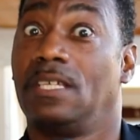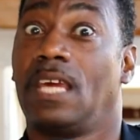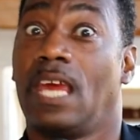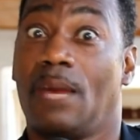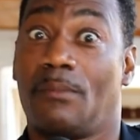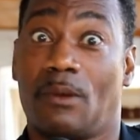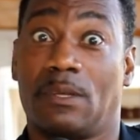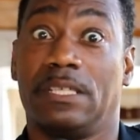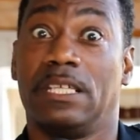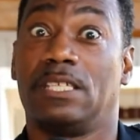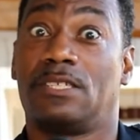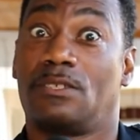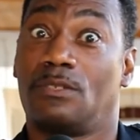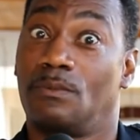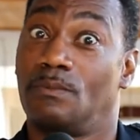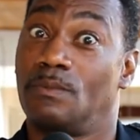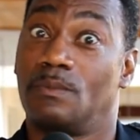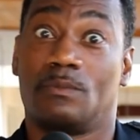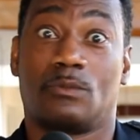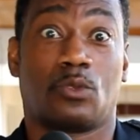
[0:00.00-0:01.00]
came at least
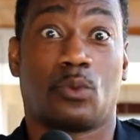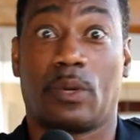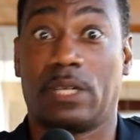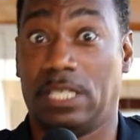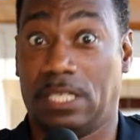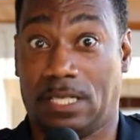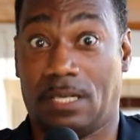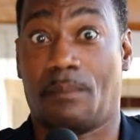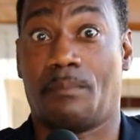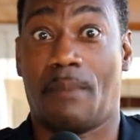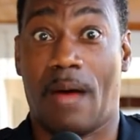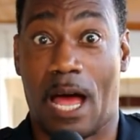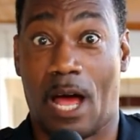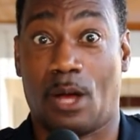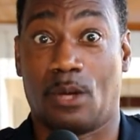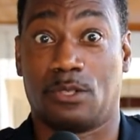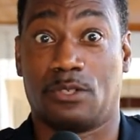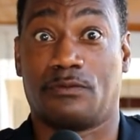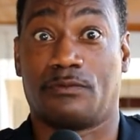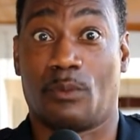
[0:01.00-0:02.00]
20-something
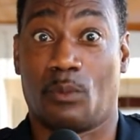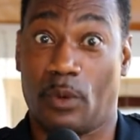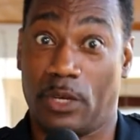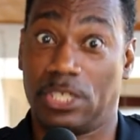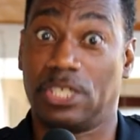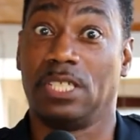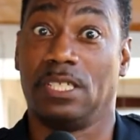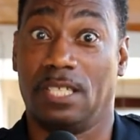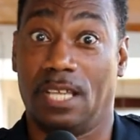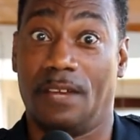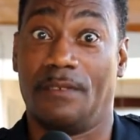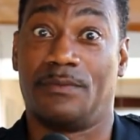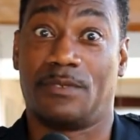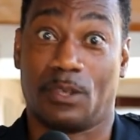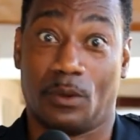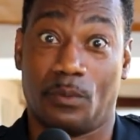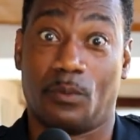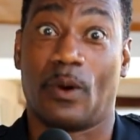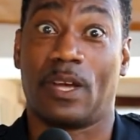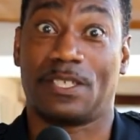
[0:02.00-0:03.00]
miles from where she lived
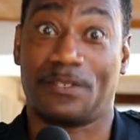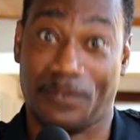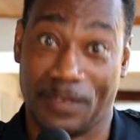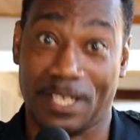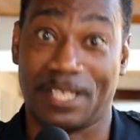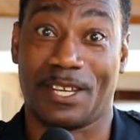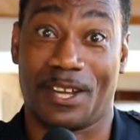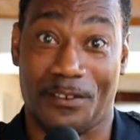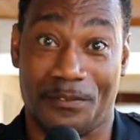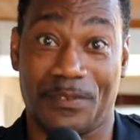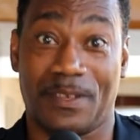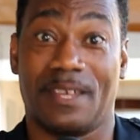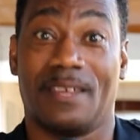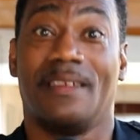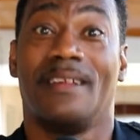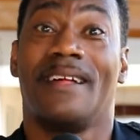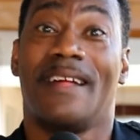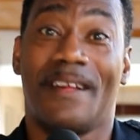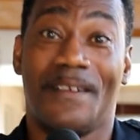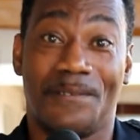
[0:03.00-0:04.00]
to West Philadelphia,
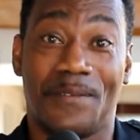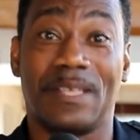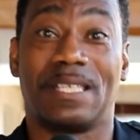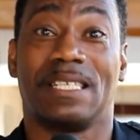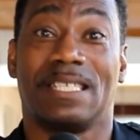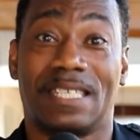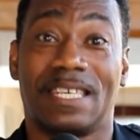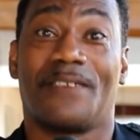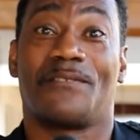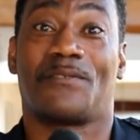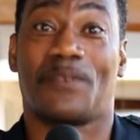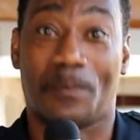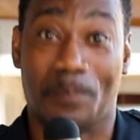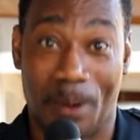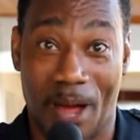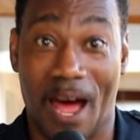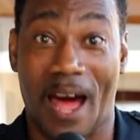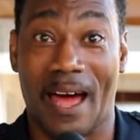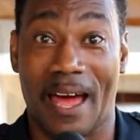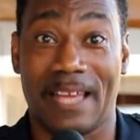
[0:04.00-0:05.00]
57th and
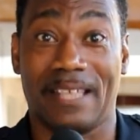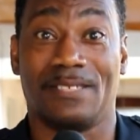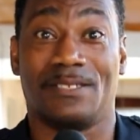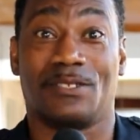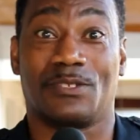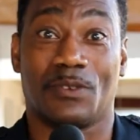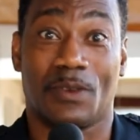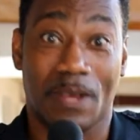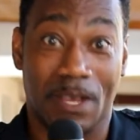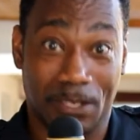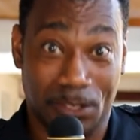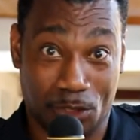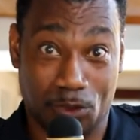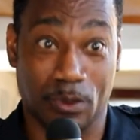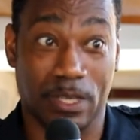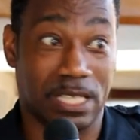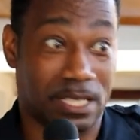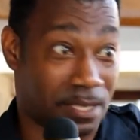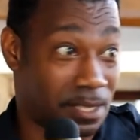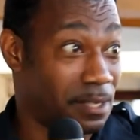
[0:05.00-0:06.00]
Pine
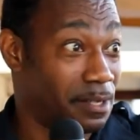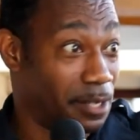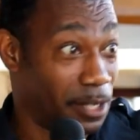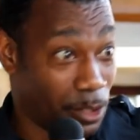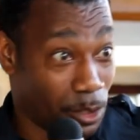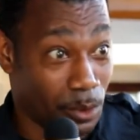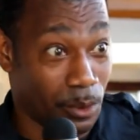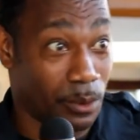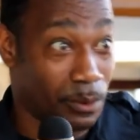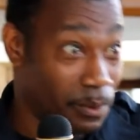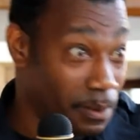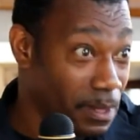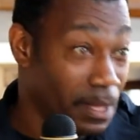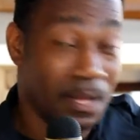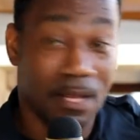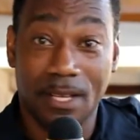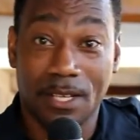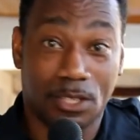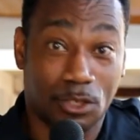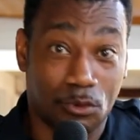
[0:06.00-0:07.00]
Street's little
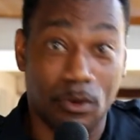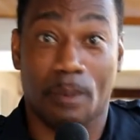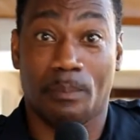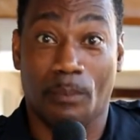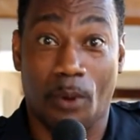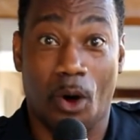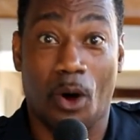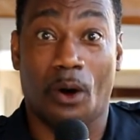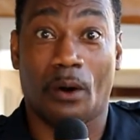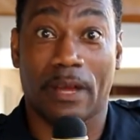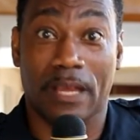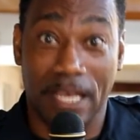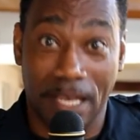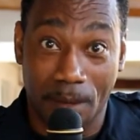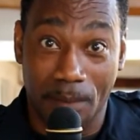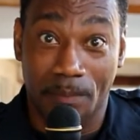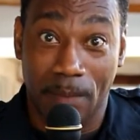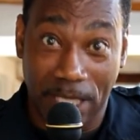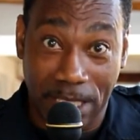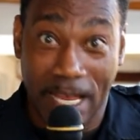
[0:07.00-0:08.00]
strip mall in
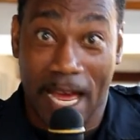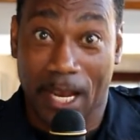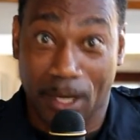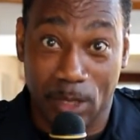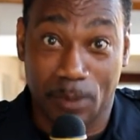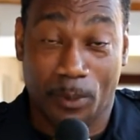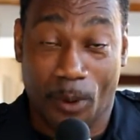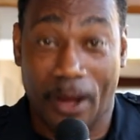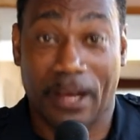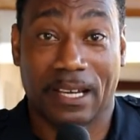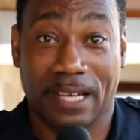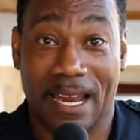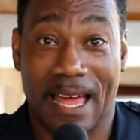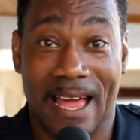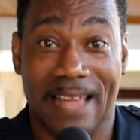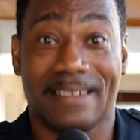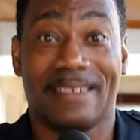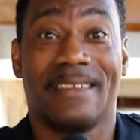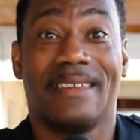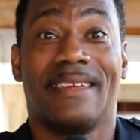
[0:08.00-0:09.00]
a McDonald's parking
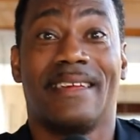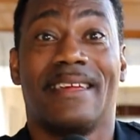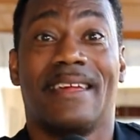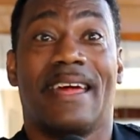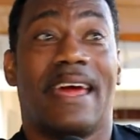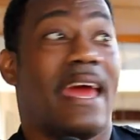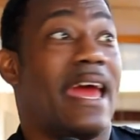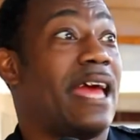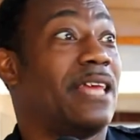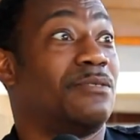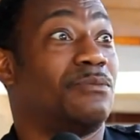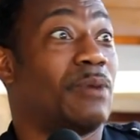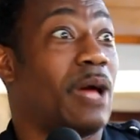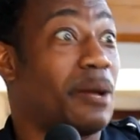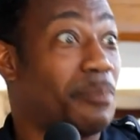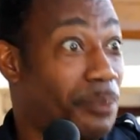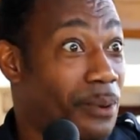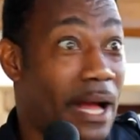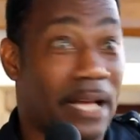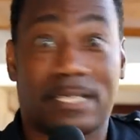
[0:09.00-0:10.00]
lot at
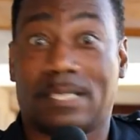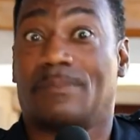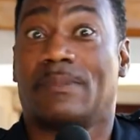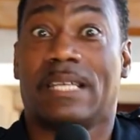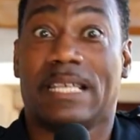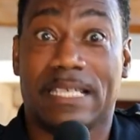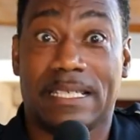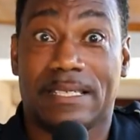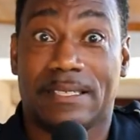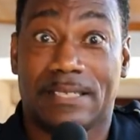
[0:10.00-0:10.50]
approximately